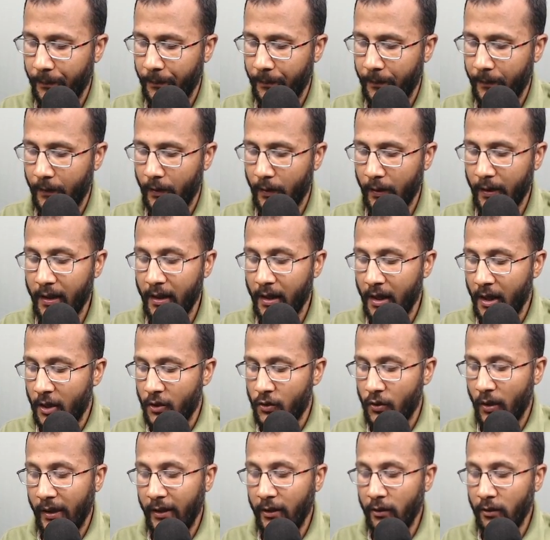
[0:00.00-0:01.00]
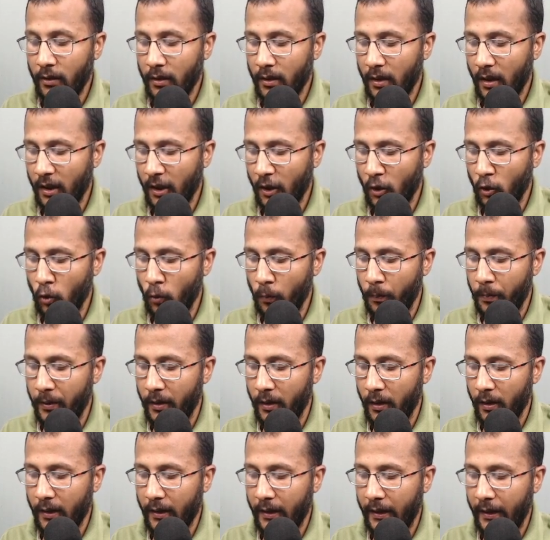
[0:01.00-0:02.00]
Okay, so I need to run a loop
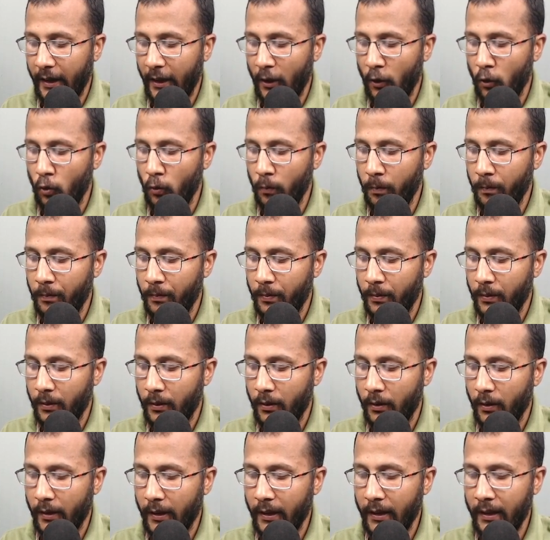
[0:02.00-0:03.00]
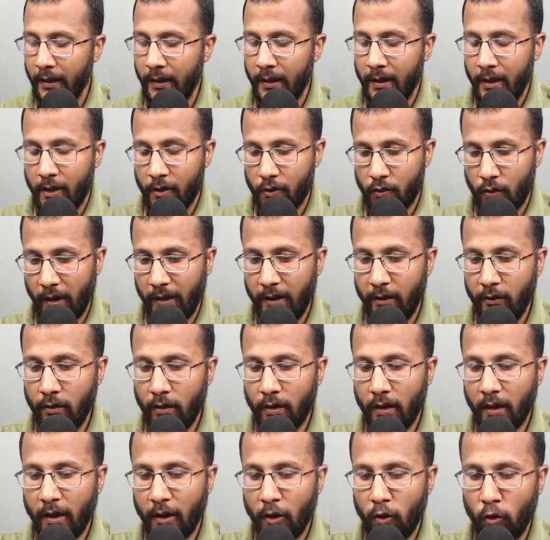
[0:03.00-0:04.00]
here, K loop. Okay, so I need
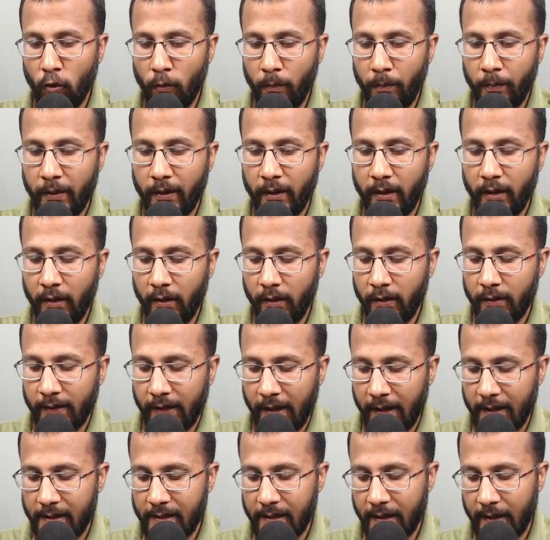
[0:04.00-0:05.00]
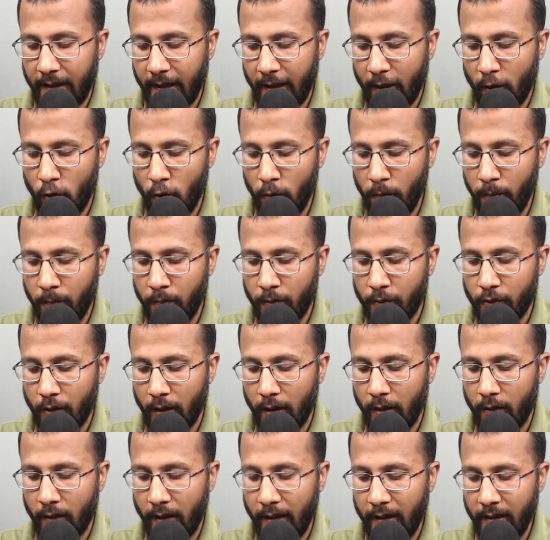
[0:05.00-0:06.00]
to run a loop here, that is K loop. So
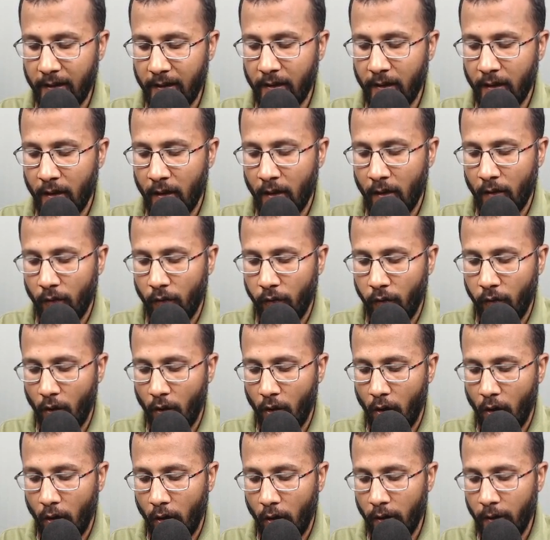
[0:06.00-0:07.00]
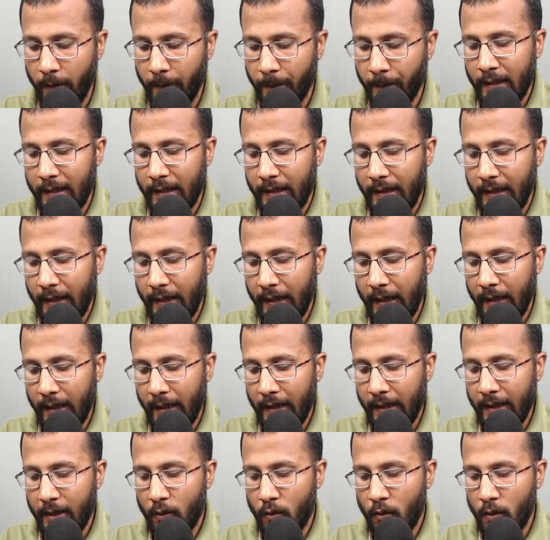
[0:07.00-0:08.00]
I'll write for
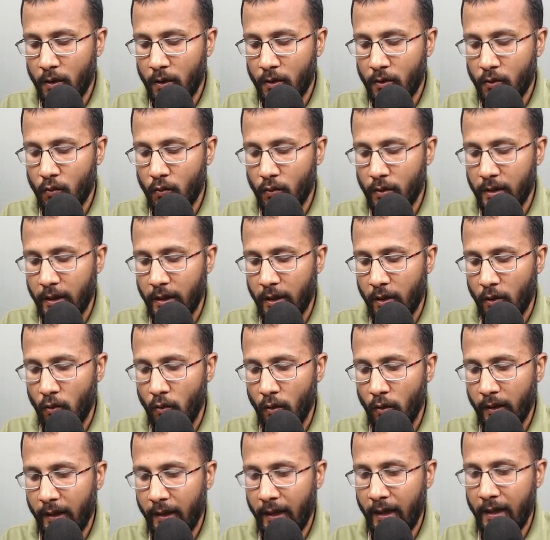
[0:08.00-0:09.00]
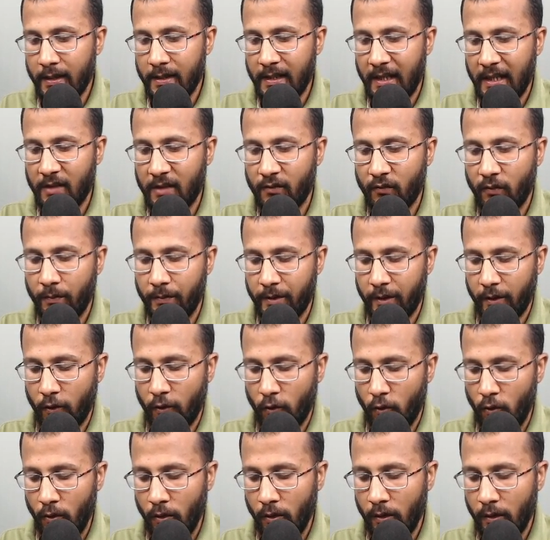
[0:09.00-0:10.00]
K equals to 0, K starts from
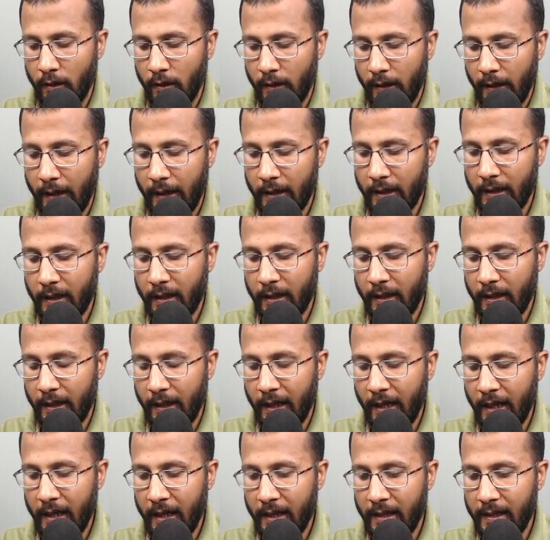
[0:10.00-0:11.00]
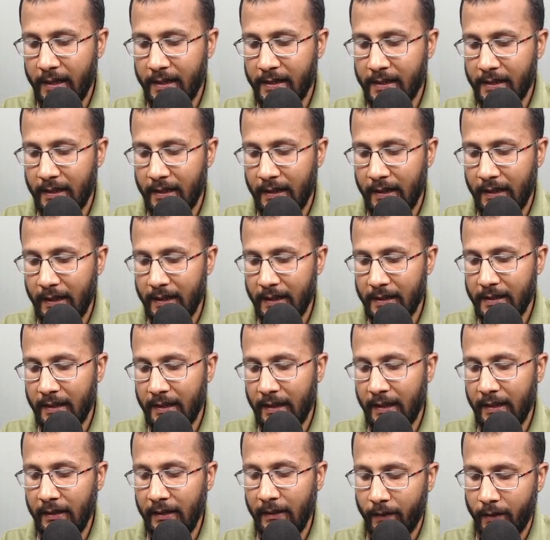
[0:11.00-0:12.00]
0, and K is less
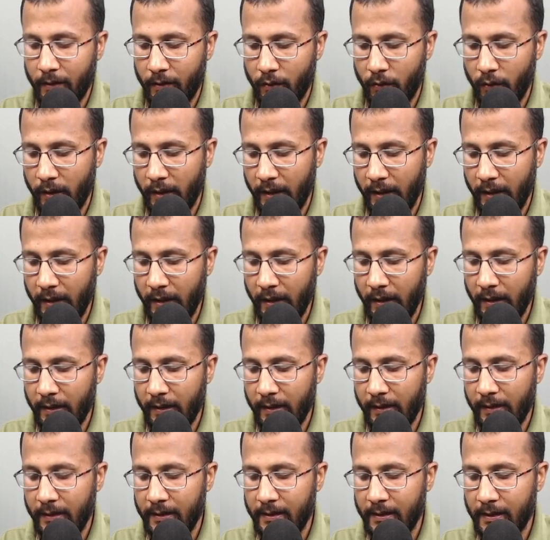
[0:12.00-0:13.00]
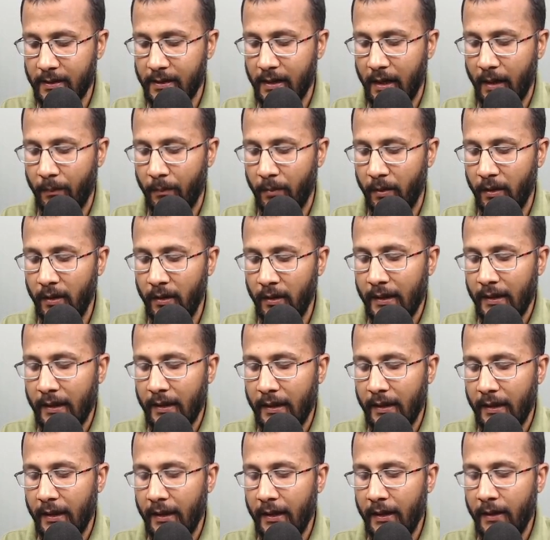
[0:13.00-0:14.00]
than 3 in this example,
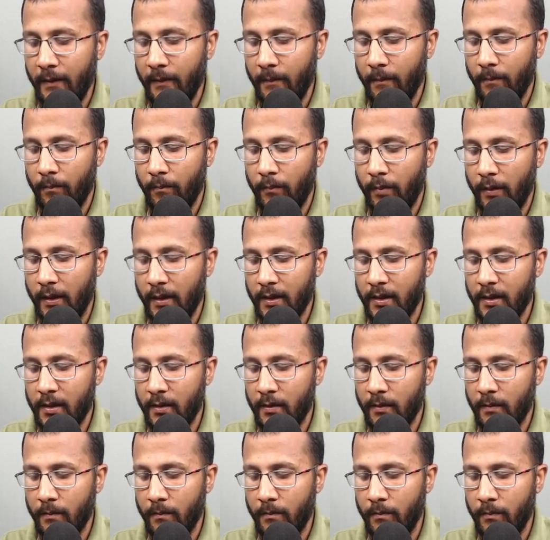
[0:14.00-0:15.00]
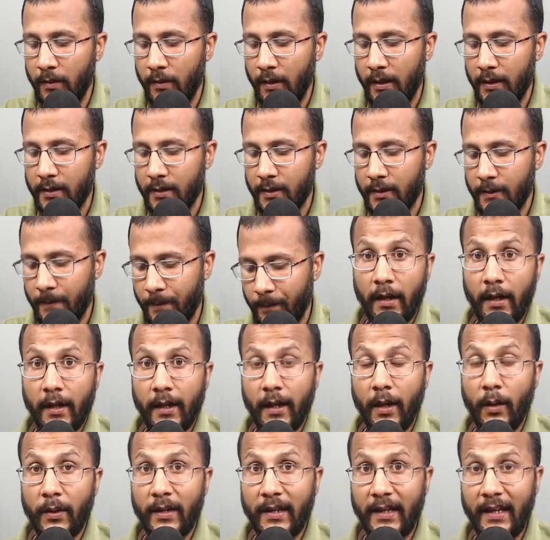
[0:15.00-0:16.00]
K plus plus.
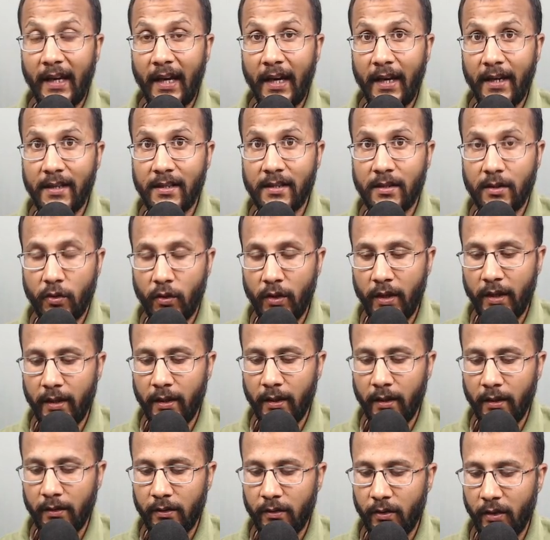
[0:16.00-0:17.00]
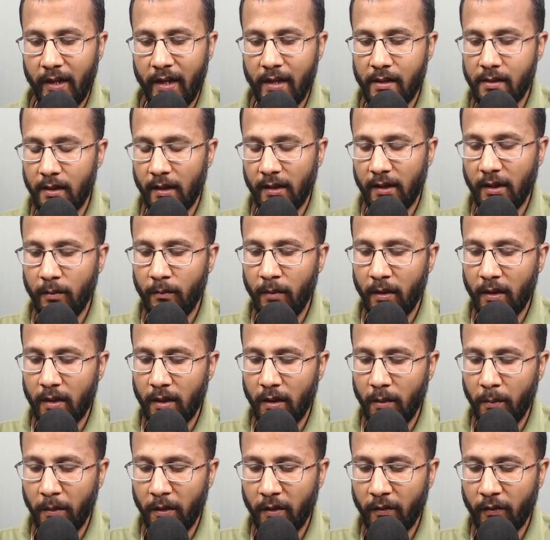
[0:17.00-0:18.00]
Now K is 3 here. 3 is nothing but
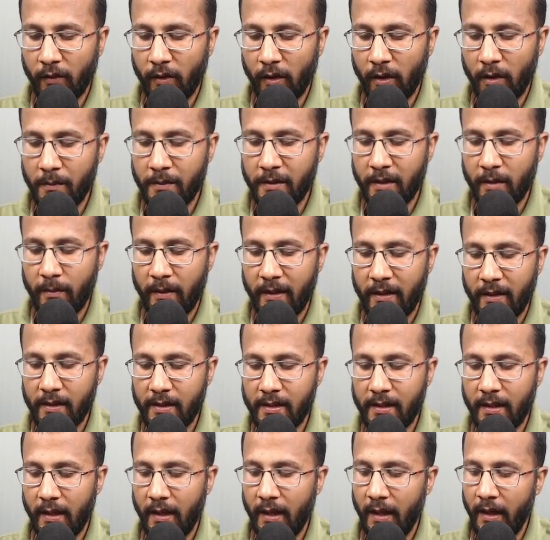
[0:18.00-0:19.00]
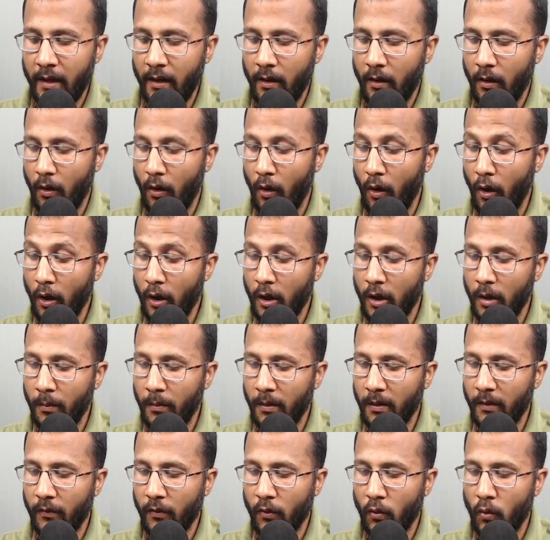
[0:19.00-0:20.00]
number of columns in matrix A or
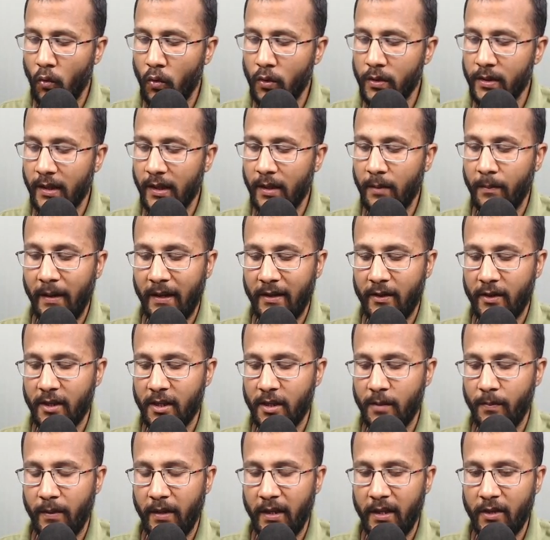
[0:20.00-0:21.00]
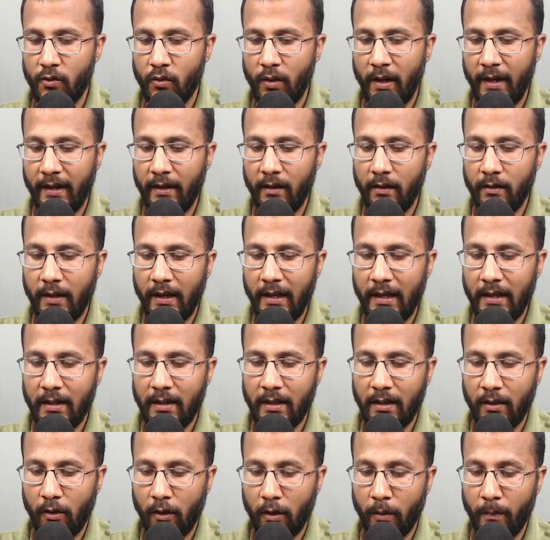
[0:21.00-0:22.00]
number of rows in matrix B. So I can
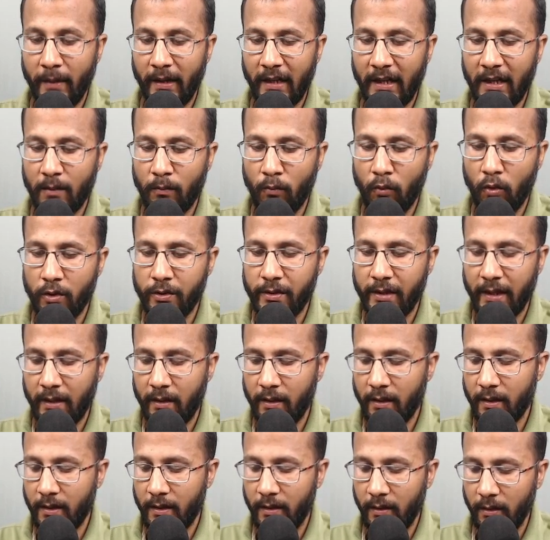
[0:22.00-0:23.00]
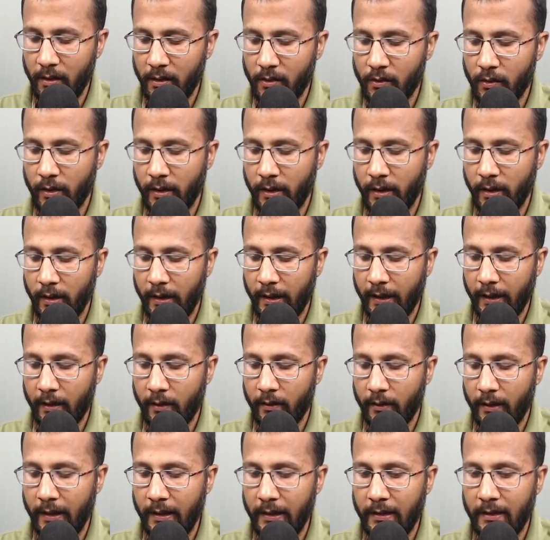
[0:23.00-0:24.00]
write or make it more generic here. So here I
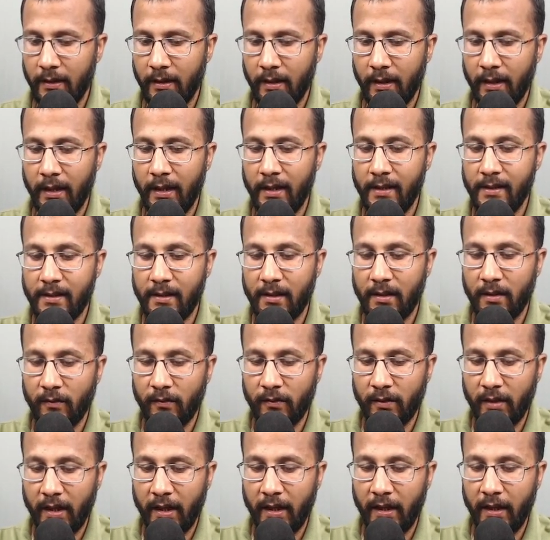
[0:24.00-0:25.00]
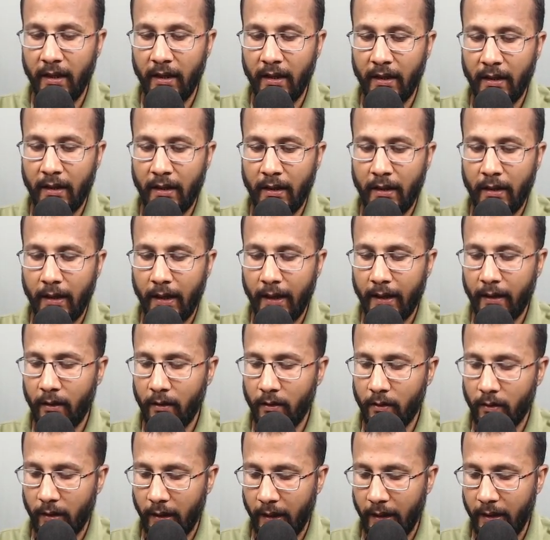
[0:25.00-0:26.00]
can write 3 instead of 3. I
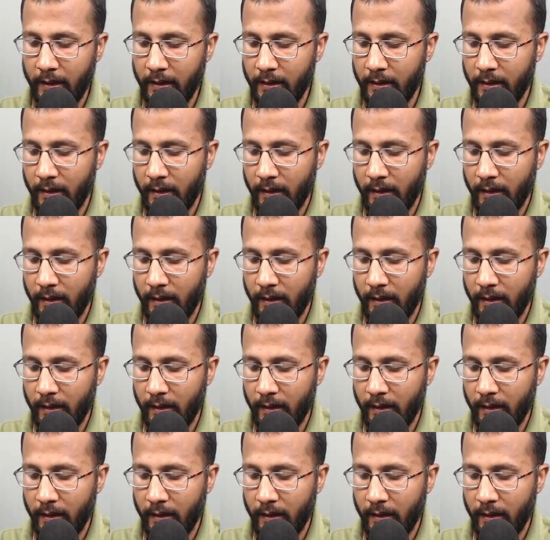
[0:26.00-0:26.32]
can write